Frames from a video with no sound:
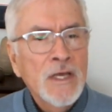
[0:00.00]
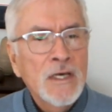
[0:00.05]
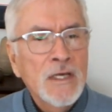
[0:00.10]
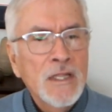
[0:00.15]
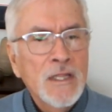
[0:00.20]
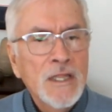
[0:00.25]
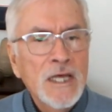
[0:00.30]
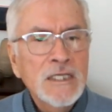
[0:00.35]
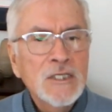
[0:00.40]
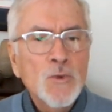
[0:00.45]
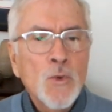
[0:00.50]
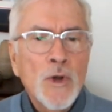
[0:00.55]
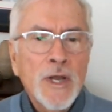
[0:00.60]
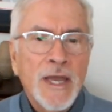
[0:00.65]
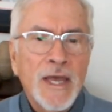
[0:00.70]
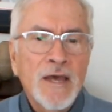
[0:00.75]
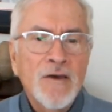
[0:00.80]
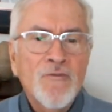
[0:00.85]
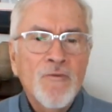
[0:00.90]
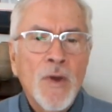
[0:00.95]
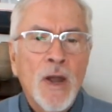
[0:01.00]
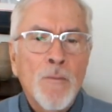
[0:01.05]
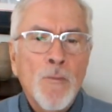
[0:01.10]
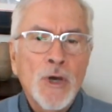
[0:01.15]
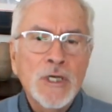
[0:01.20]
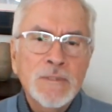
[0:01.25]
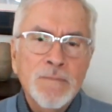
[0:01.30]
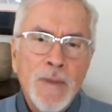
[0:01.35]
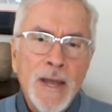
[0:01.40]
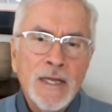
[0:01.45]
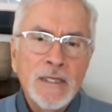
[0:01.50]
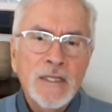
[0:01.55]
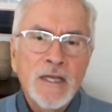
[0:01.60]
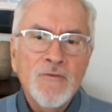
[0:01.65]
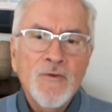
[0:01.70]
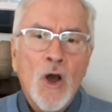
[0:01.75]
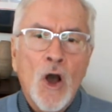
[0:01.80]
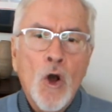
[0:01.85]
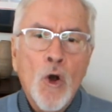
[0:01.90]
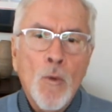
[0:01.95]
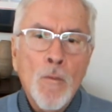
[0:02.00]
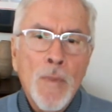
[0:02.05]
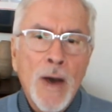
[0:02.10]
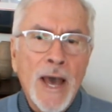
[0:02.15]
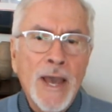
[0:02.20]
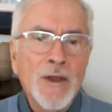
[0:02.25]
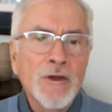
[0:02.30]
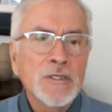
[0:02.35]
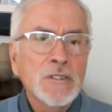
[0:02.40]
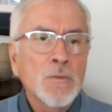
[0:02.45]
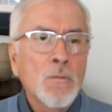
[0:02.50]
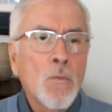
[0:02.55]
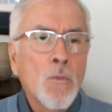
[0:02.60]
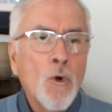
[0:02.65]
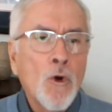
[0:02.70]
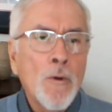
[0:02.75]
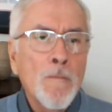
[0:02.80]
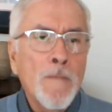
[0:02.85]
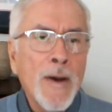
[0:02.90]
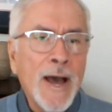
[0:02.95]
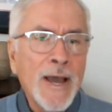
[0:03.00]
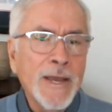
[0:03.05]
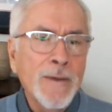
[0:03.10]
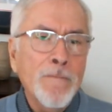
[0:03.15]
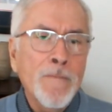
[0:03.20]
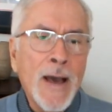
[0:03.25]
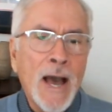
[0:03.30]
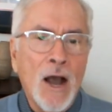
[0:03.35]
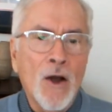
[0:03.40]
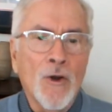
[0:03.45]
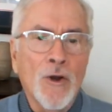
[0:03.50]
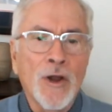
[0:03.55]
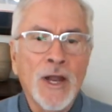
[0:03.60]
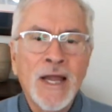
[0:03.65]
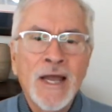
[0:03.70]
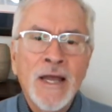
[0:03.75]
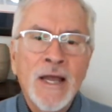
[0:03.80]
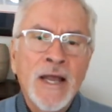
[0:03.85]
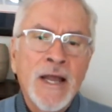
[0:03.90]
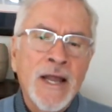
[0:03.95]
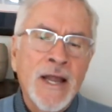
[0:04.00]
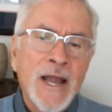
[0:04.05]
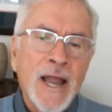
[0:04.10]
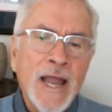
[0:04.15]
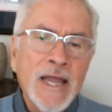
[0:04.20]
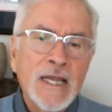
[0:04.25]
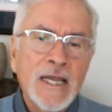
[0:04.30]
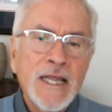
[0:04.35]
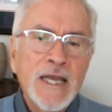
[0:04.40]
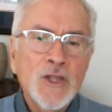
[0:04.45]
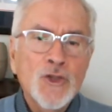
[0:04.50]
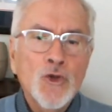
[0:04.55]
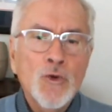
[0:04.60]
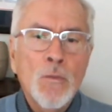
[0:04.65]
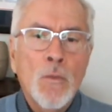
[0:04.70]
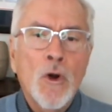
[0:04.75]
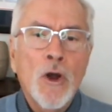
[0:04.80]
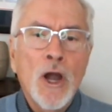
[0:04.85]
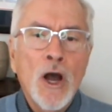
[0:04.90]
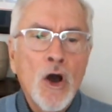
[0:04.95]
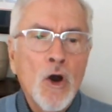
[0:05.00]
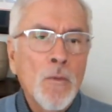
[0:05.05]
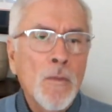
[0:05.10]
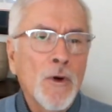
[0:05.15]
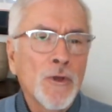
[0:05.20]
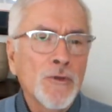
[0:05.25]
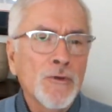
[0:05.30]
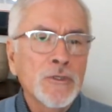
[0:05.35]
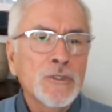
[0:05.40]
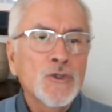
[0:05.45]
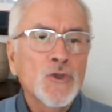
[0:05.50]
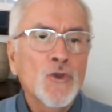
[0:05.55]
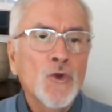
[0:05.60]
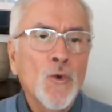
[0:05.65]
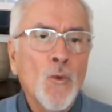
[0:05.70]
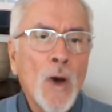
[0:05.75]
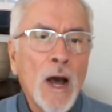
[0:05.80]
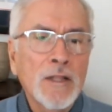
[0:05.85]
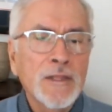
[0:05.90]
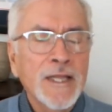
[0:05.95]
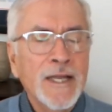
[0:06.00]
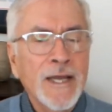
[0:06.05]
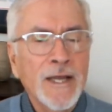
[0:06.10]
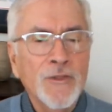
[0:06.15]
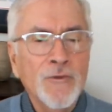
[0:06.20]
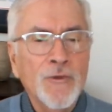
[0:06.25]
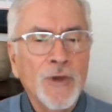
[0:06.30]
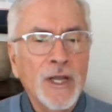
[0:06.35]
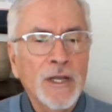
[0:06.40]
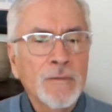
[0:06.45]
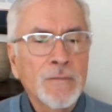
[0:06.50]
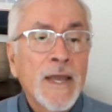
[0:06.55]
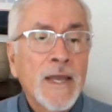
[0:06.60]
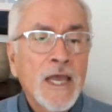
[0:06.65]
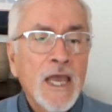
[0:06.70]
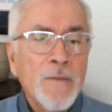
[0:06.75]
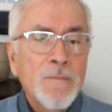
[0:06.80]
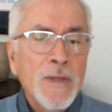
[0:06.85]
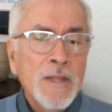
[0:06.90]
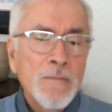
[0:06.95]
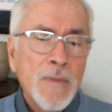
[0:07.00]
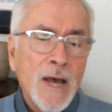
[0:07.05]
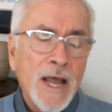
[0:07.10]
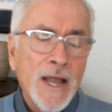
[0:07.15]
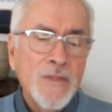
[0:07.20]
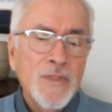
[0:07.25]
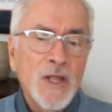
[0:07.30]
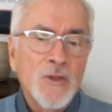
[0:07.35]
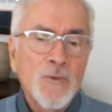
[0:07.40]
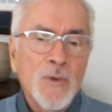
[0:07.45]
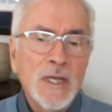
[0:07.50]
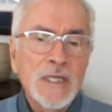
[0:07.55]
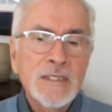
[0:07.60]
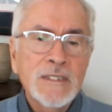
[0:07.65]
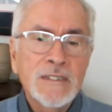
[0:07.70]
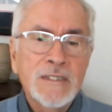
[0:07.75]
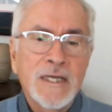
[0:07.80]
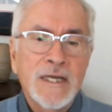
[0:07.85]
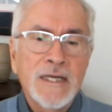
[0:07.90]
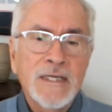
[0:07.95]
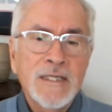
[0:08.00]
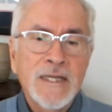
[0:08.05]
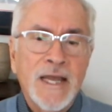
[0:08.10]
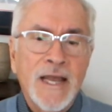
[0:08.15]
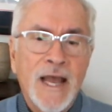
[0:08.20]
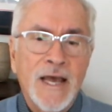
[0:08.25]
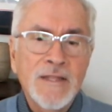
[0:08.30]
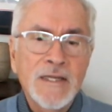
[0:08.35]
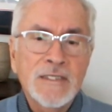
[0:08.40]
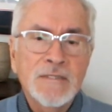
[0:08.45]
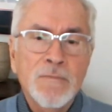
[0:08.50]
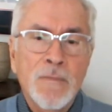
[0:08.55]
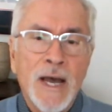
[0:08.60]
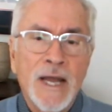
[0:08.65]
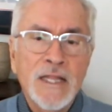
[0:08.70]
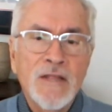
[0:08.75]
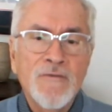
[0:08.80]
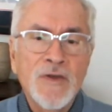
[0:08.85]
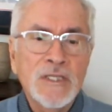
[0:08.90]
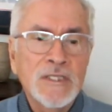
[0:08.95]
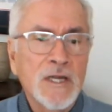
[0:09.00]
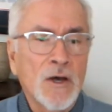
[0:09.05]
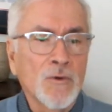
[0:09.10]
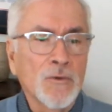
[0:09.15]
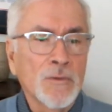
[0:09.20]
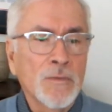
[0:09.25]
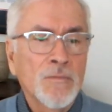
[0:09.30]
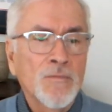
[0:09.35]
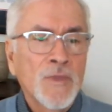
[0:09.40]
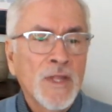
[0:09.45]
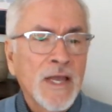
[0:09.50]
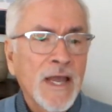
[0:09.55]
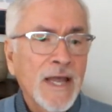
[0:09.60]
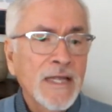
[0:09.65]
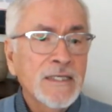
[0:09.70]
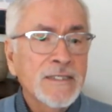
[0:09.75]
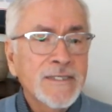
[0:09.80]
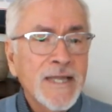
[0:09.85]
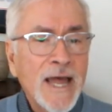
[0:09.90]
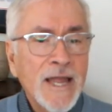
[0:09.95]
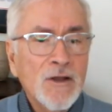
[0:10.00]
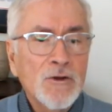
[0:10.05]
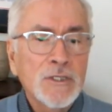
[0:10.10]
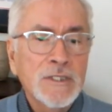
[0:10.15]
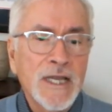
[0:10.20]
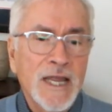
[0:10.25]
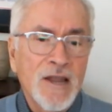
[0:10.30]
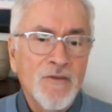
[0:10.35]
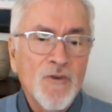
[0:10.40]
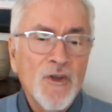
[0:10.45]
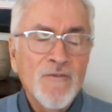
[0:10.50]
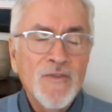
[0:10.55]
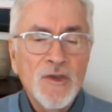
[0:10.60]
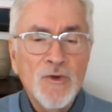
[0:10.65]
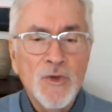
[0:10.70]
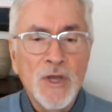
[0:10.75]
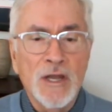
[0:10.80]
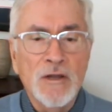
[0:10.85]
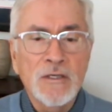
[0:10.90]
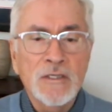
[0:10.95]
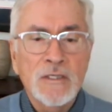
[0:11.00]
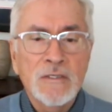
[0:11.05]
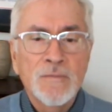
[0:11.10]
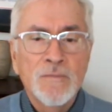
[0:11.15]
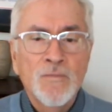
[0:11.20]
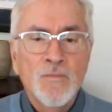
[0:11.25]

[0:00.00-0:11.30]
This will give prospective homebuyers more buying power and lead to more homeowners throughout the country. Keep in mind that real estate has its mind of its own and cycles every few years